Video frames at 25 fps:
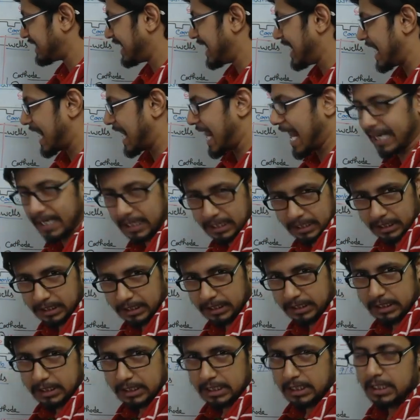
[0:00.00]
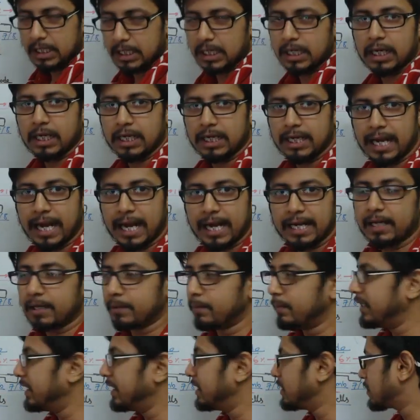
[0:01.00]
as a ladder. Ladder
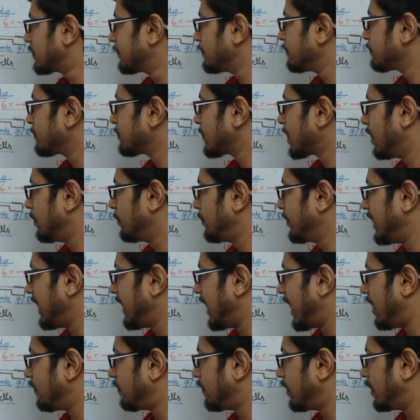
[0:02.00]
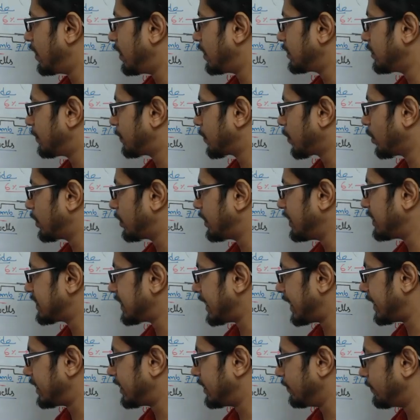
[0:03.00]
means we have the proteins
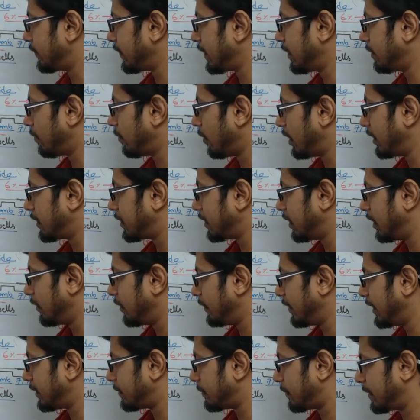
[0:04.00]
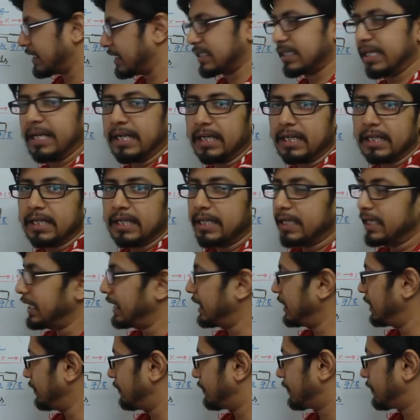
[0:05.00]
at different molecular weight present in